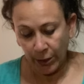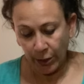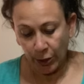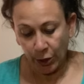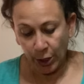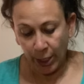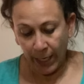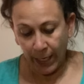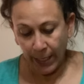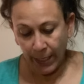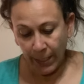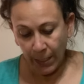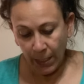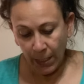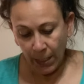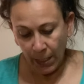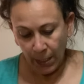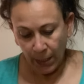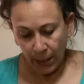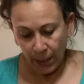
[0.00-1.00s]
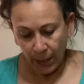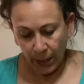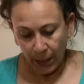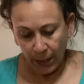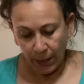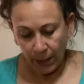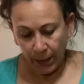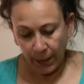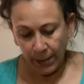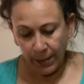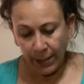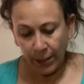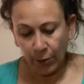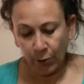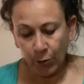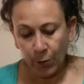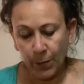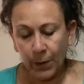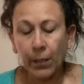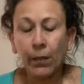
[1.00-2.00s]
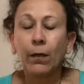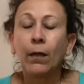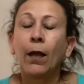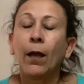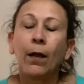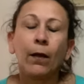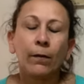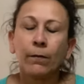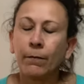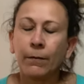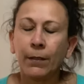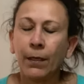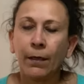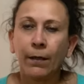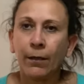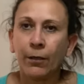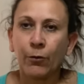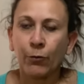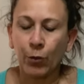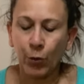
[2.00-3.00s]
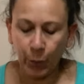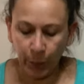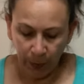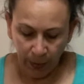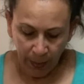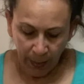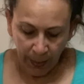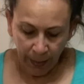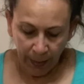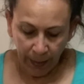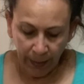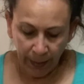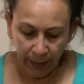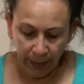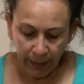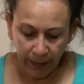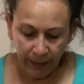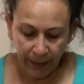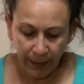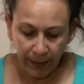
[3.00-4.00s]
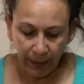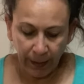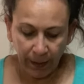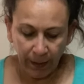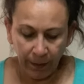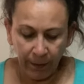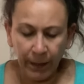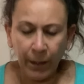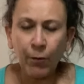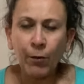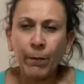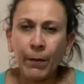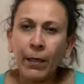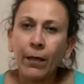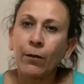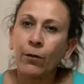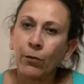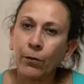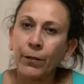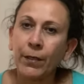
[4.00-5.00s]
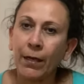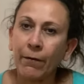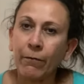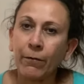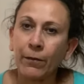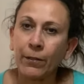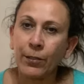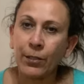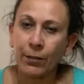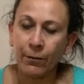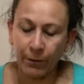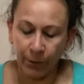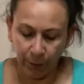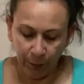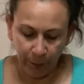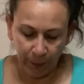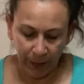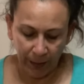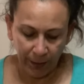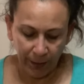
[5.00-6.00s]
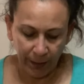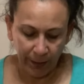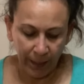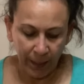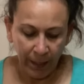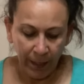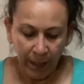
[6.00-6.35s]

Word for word: Jane. It is a group, that would be a cool name for a group actually.